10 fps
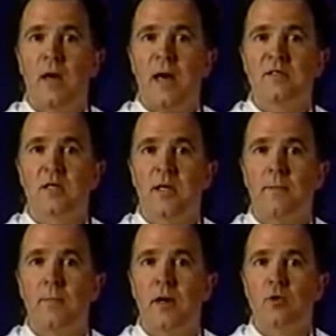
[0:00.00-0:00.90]
As the
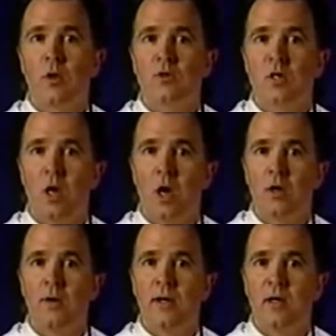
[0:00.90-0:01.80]
limb bud grows
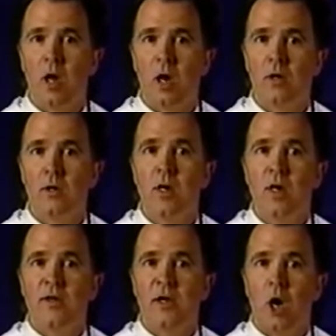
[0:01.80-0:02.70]
longer and longer,
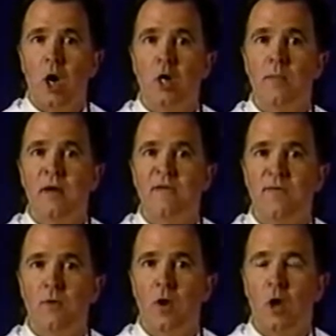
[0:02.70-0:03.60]
the arm and
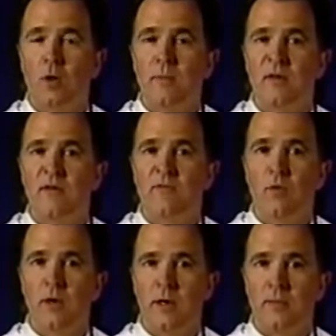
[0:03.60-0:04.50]
forearm in the
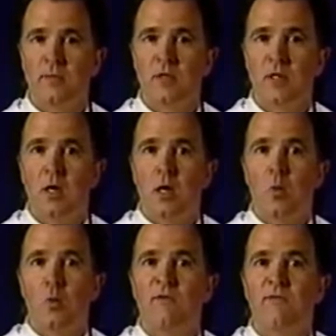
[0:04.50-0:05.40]
forelimbs
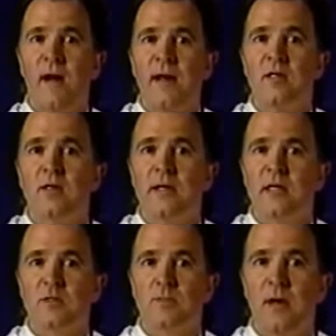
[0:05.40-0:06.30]
will fractally
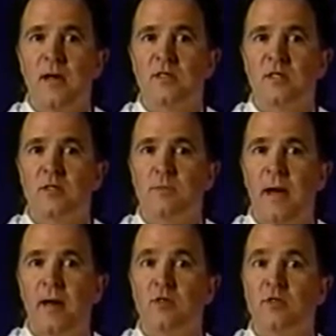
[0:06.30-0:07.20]
express these
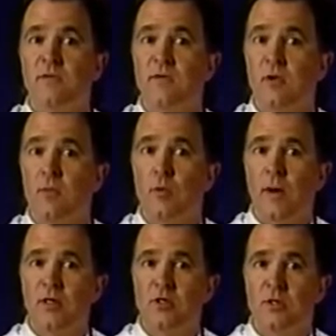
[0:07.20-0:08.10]
patterns of
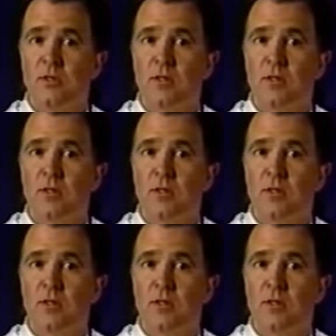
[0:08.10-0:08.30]
reverberation